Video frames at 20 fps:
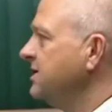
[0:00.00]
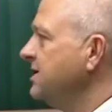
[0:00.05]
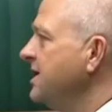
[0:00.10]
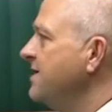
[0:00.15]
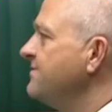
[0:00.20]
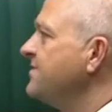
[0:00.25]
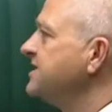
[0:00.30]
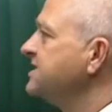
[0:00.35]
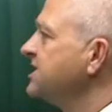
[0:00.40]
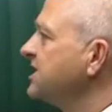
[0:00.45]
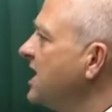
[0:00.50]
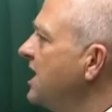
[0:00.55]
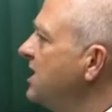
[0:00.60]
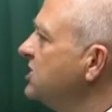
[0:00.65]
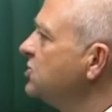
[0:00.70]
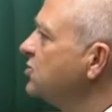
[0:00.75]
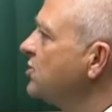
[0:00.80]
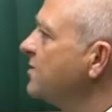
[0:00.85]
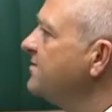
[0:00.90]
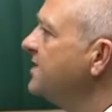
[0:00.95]
If there's a
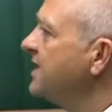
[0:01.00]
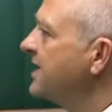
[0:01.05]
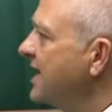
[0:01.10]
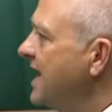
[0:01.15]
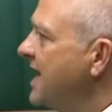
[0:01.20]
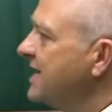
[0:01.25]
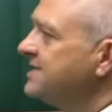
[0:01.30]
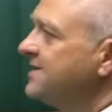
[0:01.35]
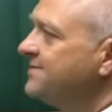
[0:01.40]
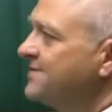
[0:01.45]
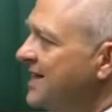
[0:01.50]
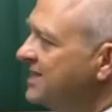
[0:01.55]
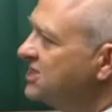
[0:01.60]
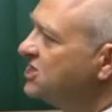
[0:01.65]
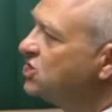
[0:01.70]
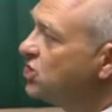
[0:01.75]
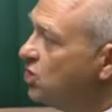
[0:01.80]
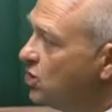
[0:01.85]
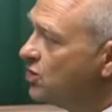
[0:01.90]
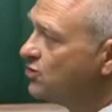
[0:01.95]
culture of neglect, if that's
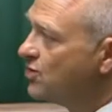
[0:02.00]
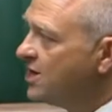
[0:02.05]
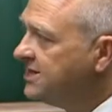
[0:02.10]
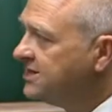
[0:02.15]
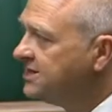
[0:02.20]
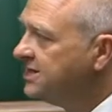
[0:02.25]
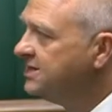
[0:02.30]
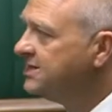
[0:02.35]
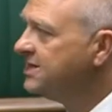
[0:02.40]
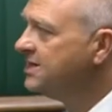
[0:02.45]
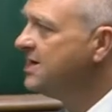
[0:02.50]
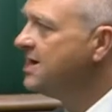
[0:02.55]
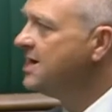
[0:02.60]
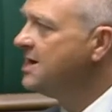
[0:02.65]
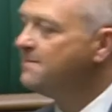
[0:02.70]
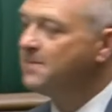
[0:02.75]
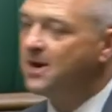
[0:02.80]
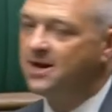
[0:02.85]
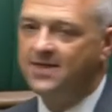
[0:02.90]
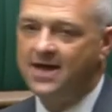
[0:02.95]
tolerated,
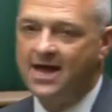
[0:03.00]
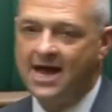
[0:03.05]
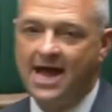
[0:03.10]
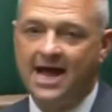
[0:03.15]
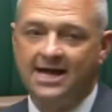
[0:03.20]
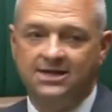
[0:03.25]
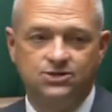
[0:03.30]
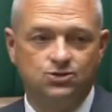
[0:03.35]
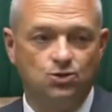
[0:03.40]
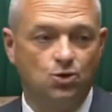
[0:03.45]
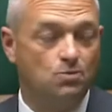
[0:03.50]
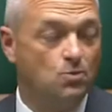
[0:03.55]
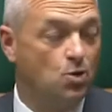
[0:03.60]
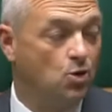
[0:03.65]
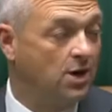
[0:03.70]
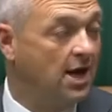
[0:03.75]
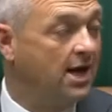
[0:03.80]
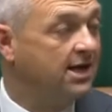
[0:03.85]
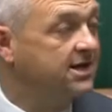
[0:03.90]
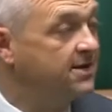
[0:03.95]
by their acts or more
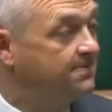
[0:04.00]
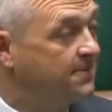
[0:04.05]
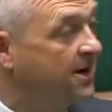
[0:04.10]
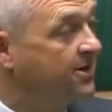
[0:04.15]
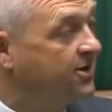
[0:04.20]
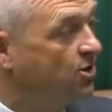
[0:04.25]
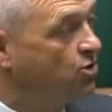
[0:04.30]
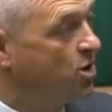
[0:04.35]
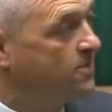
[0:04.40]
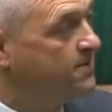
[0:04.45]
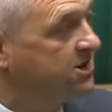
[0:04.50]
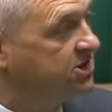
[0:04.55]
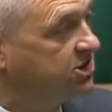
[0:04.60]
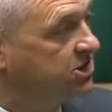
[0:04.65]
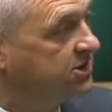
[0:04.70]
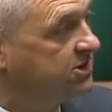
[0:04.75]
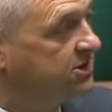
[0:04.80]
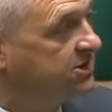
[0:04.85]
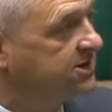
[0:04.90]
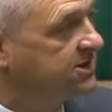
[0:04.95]
likely by their
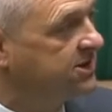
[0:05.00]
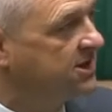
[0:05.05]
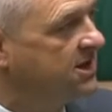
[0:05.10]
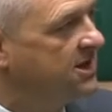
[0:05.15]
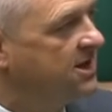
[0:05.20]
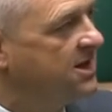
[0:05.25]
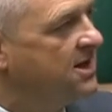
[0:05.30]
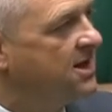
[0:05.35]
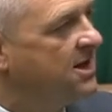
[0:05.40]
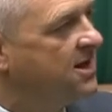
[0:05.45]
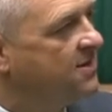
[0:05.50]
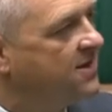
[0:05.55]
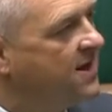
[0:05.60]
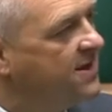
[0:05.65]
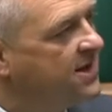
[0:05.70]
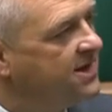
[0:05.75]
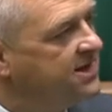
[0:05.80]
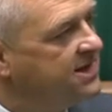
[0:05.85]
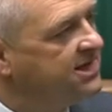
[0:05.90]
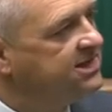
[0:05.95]
omissions, then
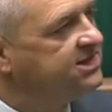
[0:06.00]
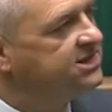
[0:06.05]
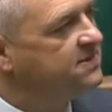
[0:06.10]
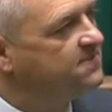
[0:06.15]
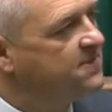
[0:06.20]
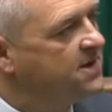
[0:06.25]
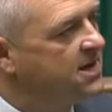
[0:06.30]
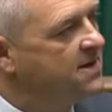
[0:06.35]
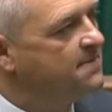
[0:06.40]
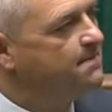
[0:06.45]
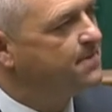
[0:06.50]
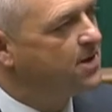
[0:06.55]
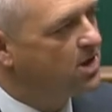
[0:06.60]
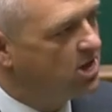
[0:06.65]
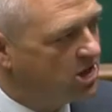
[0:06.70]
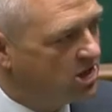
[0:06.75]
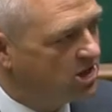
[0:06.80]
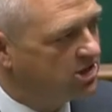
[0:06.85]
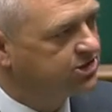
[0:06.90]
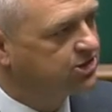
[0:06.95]
there needs to be
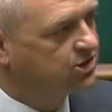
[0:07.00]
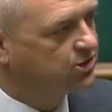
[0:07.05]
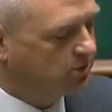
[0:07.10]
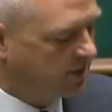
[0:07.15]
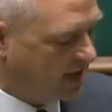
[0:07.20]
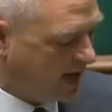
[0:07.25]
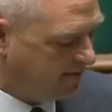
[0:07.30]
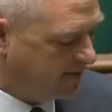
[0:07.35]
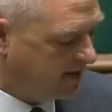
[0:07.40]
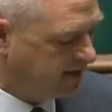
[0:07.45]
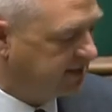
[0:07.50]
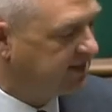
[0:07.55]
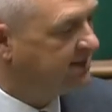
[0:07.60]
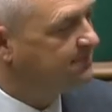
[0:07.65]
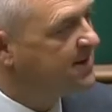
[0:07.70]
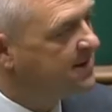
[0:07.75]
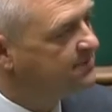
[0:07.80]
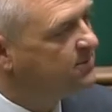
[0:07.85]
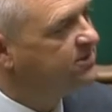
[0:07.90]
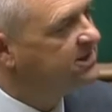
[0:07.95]
personal liability.
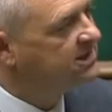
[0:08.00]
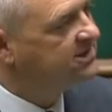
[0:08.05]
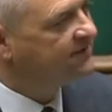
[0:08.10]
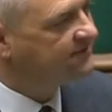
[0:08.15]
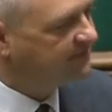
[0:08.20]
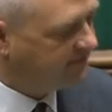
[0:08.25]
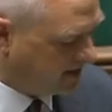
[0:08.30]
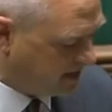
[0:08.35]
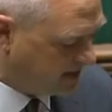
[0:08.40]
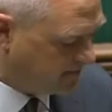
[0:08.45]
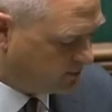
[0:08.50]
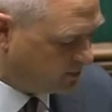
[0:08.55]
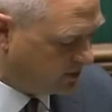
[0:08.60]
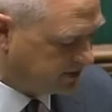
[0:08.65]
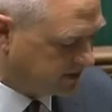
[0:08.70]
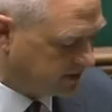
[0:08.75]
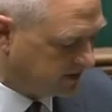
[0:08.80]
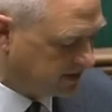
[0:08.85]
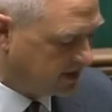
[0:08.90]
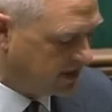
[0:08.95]
People need to fear
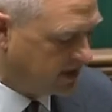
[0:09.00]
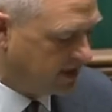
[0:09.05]
prison,